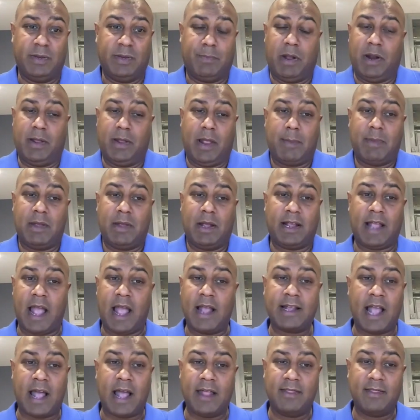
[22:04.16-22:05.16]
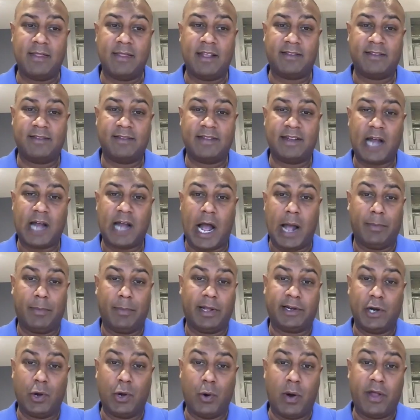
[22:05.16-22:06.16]
I mean, again, this is a time
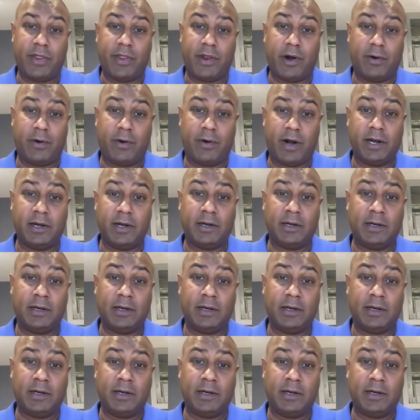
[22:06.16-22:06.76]
like no other, right?